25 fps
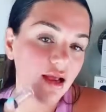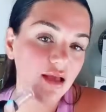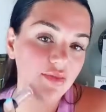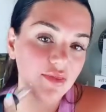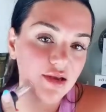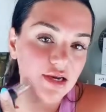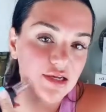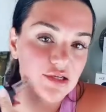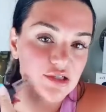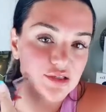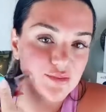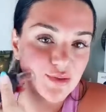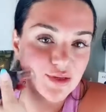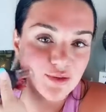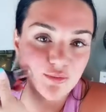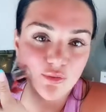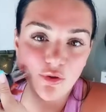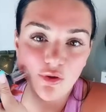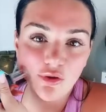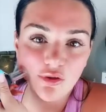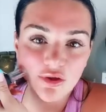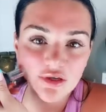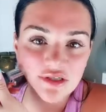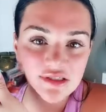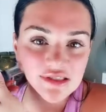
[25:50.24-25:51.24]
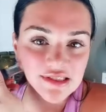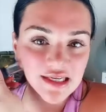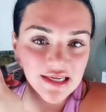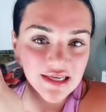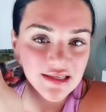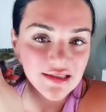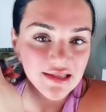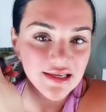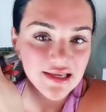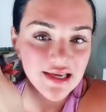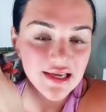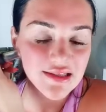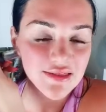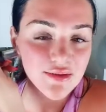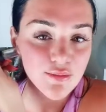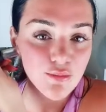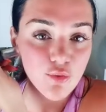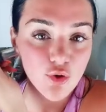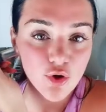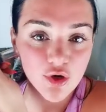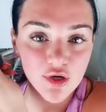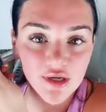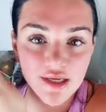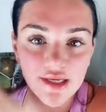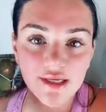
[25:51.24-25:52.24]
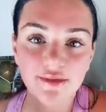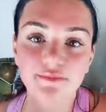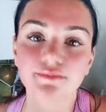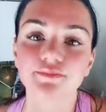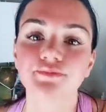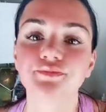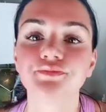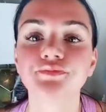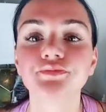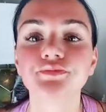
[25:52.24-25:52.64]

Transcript: and then I use my roller daily in the morning.